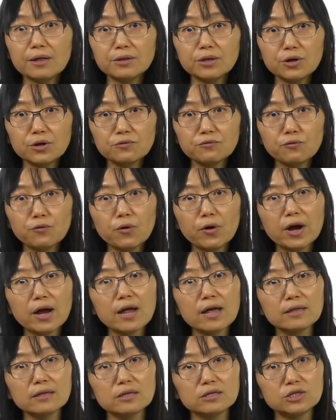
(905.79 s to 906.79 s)
Therefore,
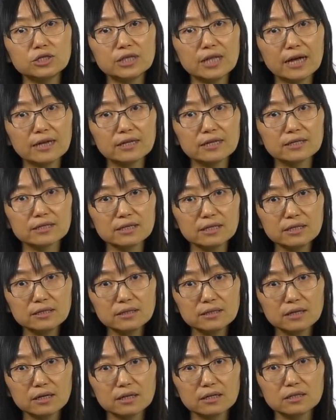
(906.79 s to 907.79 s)
the genetic
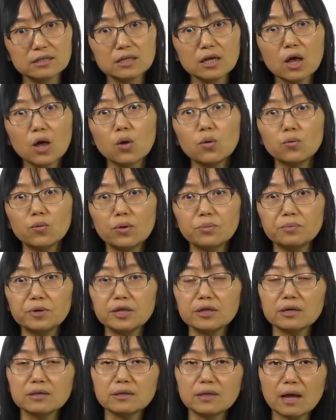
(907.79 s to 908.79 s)
distance will
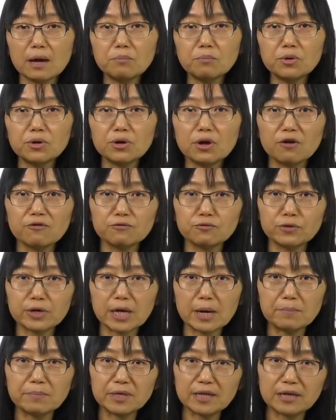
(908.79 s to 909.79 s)
be the number of
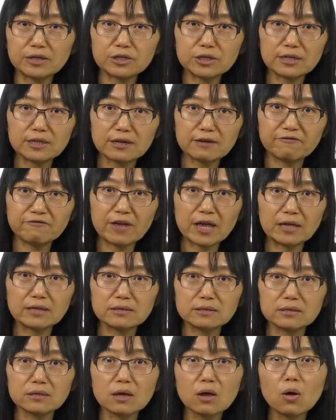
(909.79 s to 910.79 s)
recombination
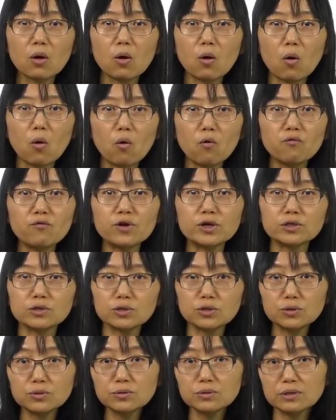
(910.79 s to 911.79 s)
events over
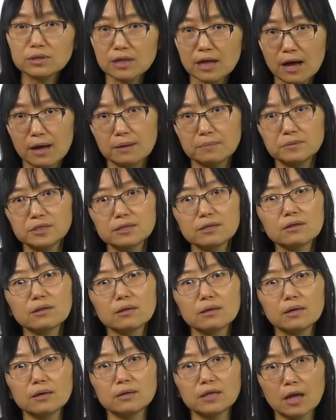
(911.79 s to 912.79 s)
2 times
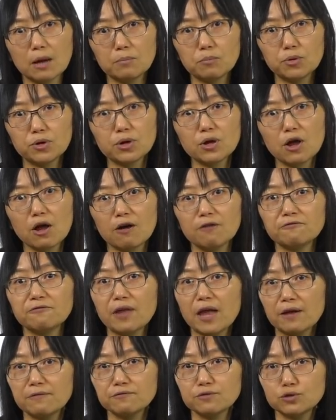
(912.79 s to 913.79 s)
the number
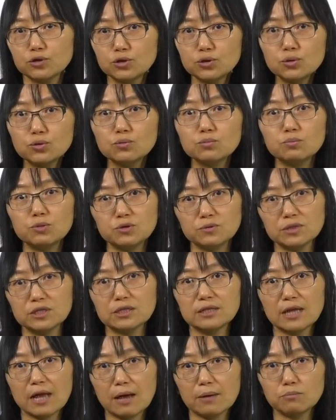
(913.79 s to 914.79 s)
of F2
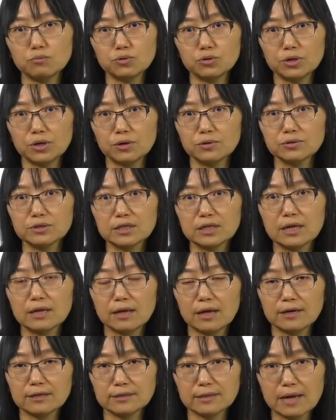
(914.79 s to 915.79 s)
mutant embryos
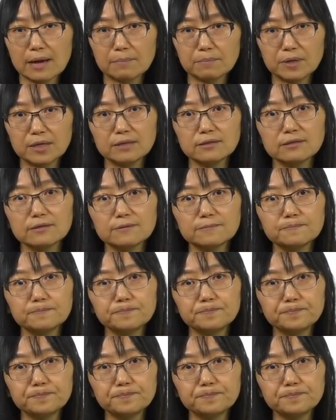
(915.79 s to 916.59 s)
examined.